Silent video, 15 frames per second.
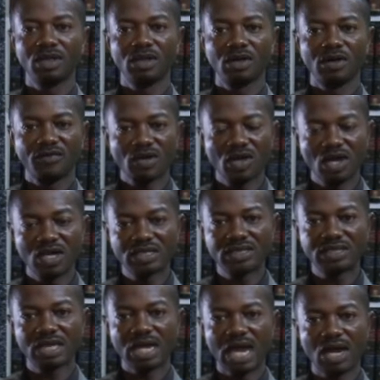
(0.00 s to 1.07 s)
Of
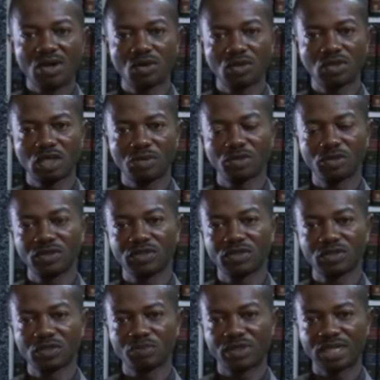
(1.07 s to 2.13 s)
course, R-O-W is
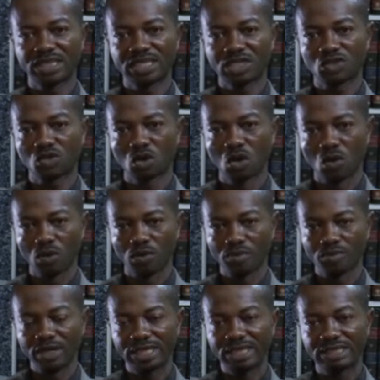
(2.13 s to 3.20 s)
also pronounced as row,
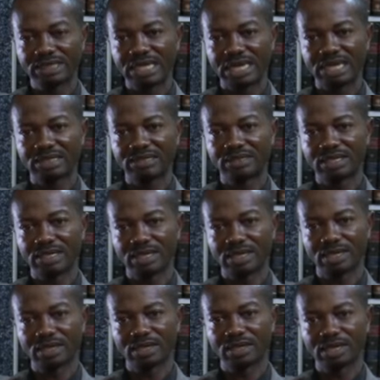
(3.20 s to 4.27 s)
but in this case,
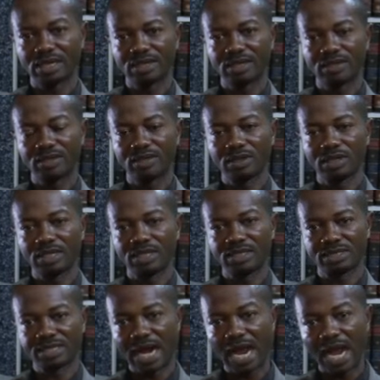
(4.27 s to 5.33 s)

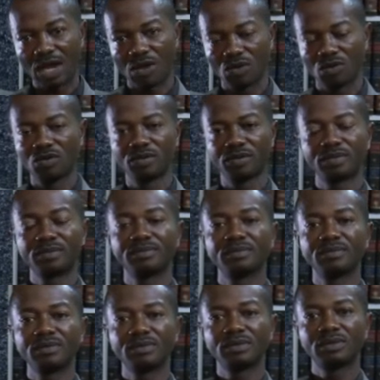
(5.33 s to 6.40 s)
is row.
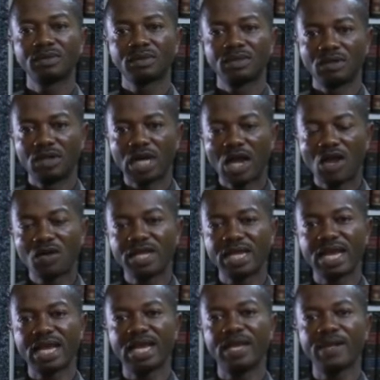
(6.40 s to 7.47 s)
Row
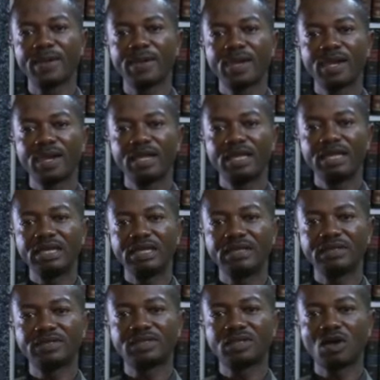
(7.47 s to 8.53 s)
here
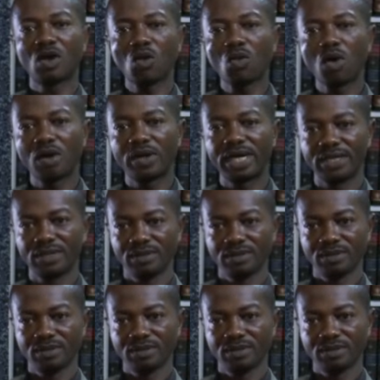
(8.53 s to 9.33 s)
is a quarrel,